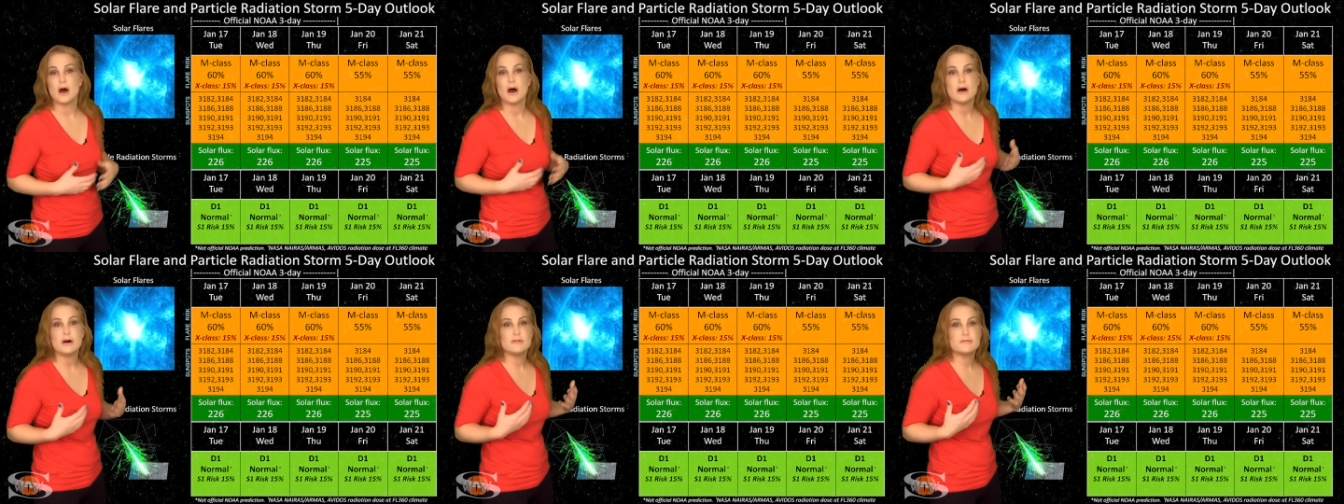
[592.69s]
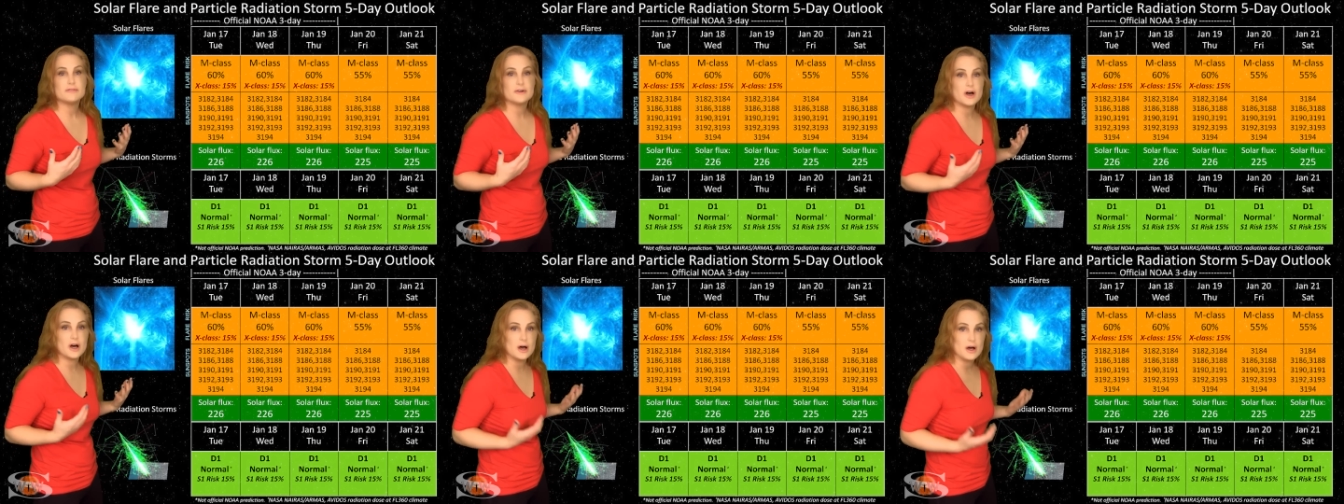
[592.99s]

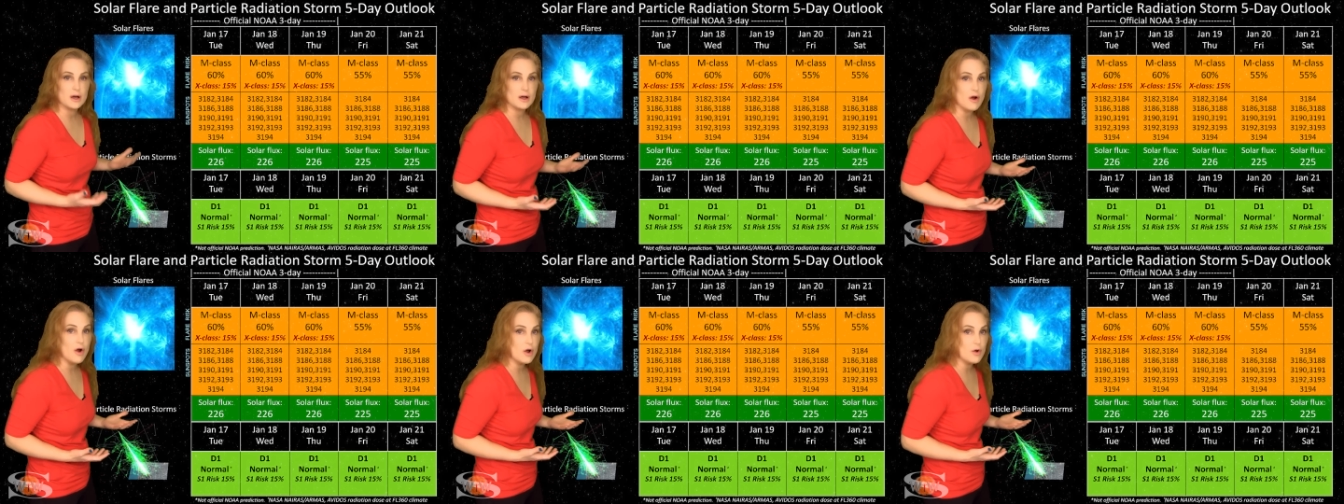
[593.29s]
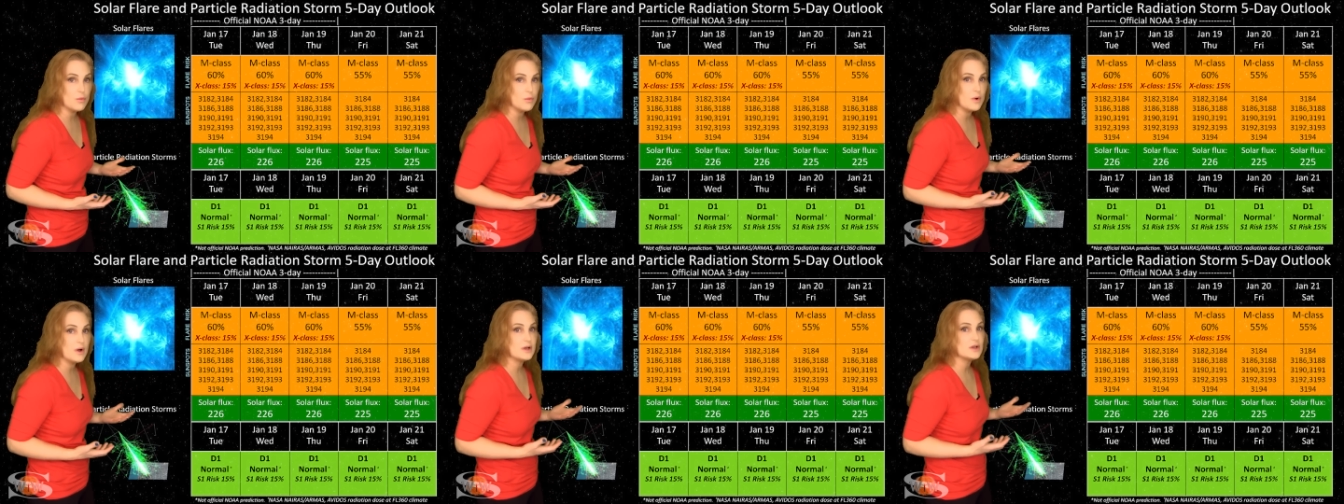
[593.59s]
of uh,
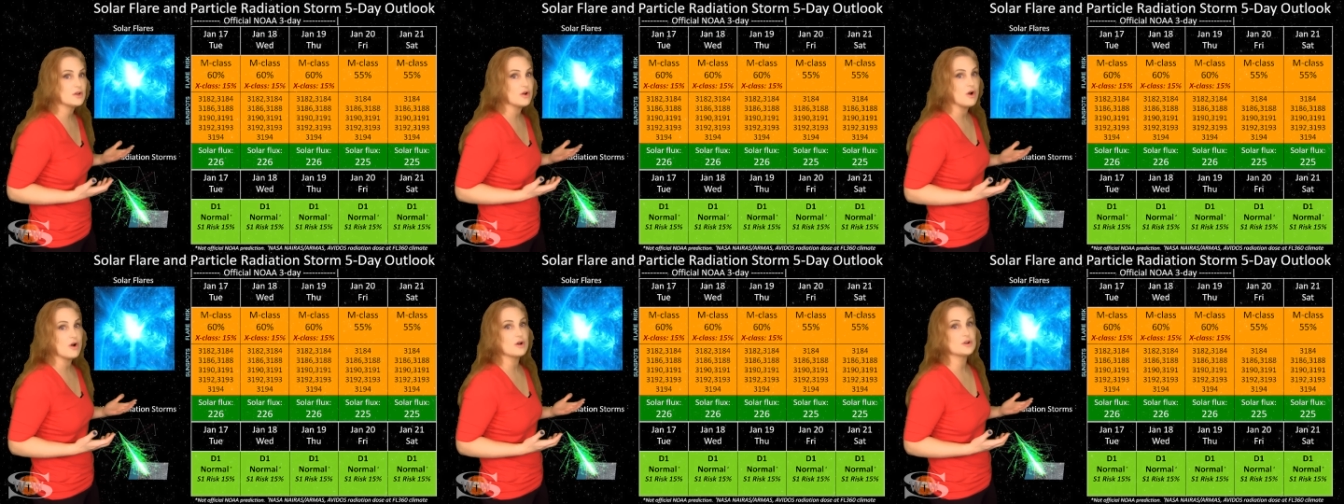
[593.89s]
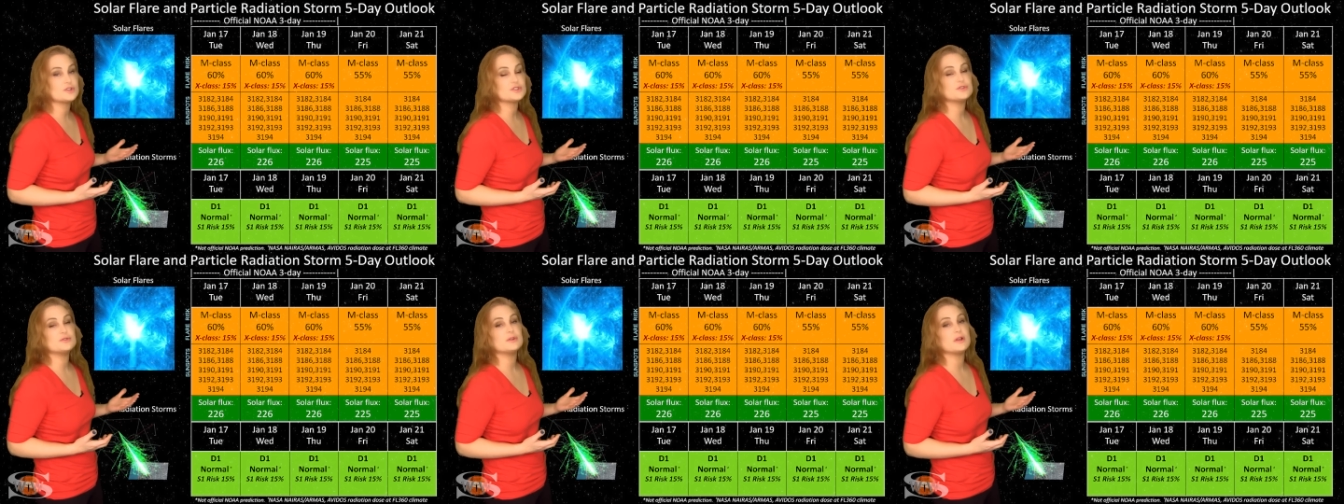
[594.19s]
R1 to
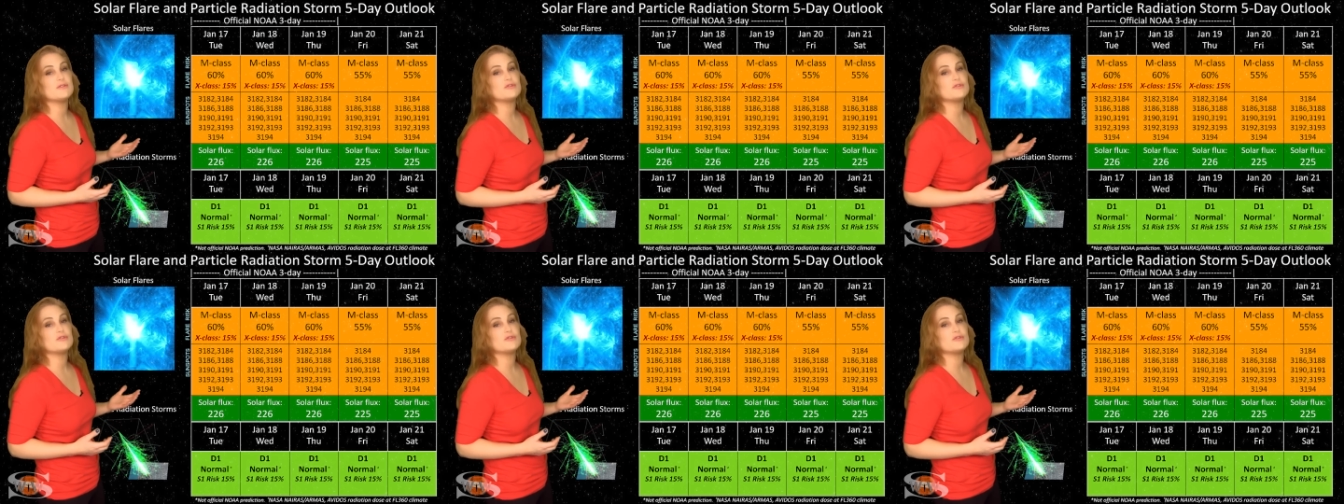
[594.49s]
R2